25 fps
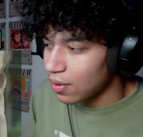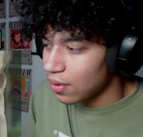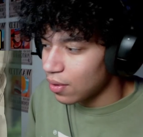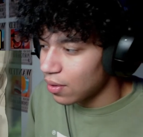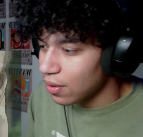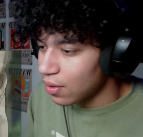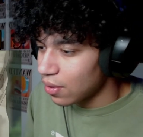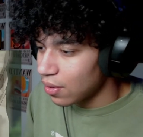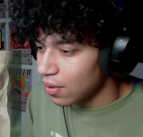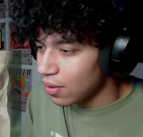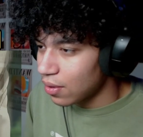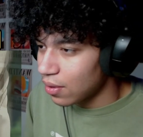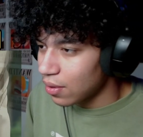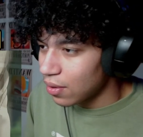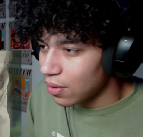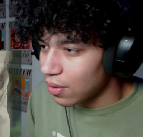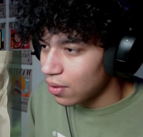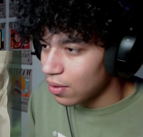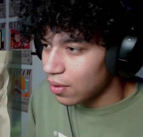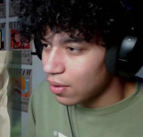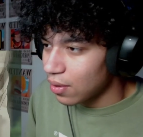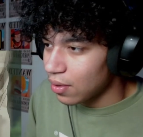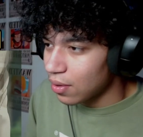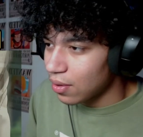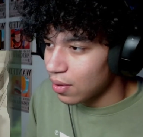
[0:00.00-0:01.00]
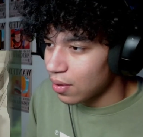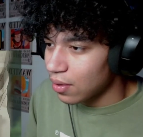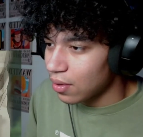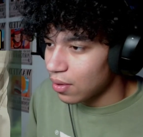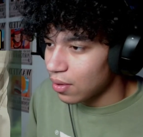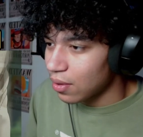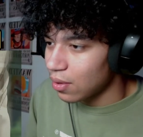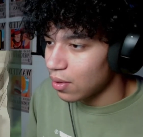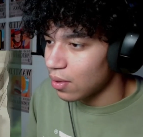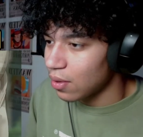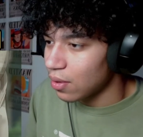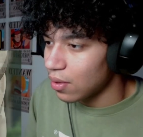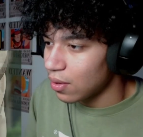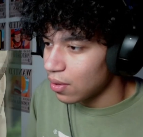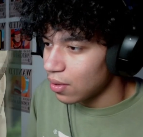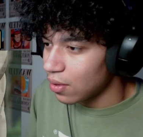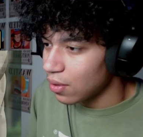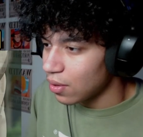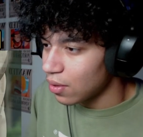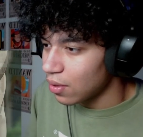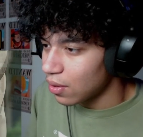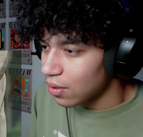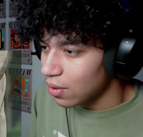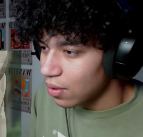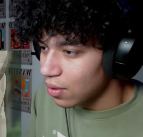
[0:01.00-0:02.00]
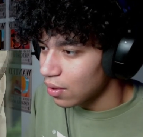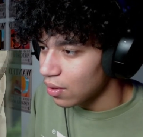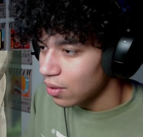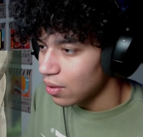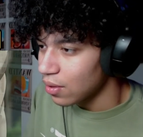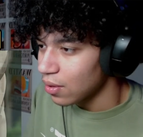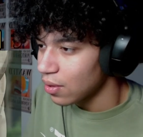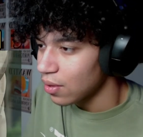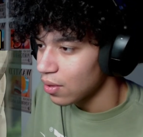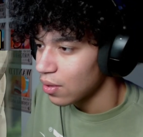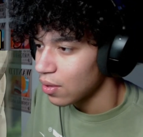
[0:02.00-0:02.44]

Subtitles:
No one is speaking in this clip.